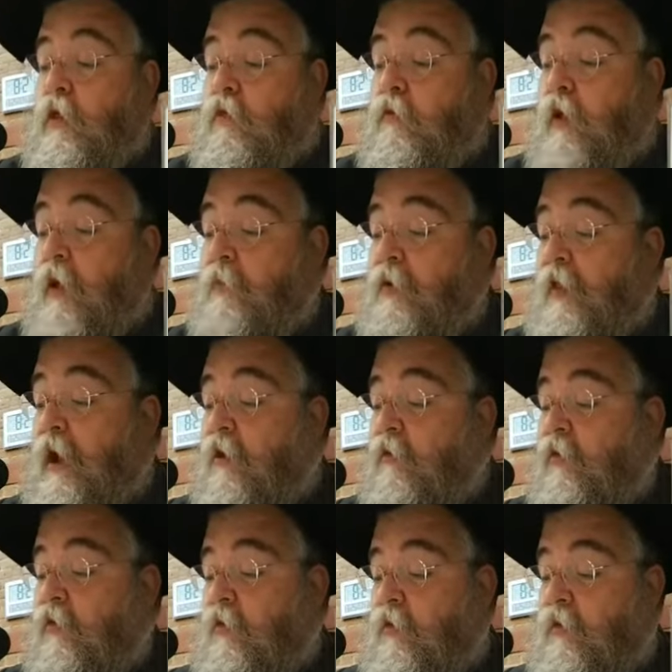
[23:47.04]
The Rebbe
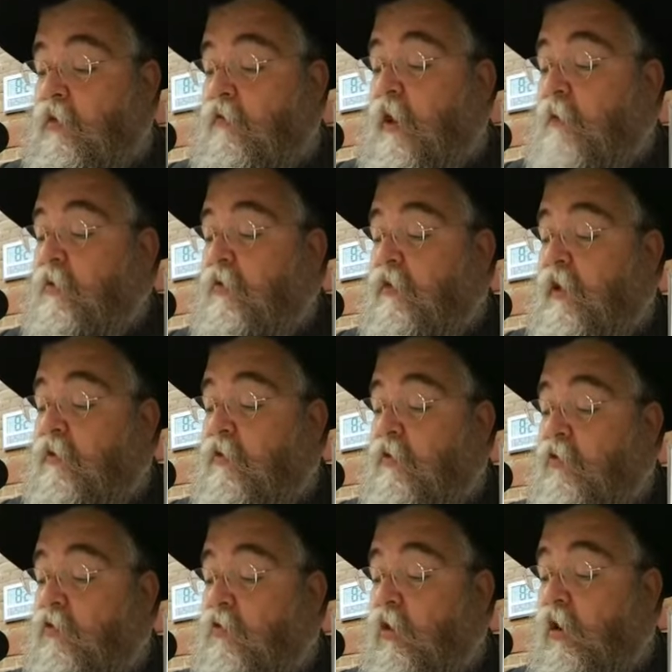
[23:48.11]
tells, the Rebbe says
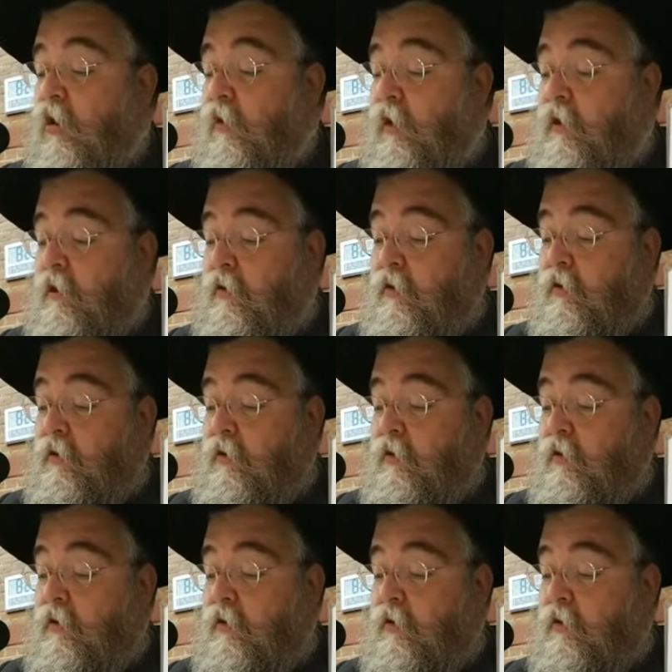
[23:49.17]
the story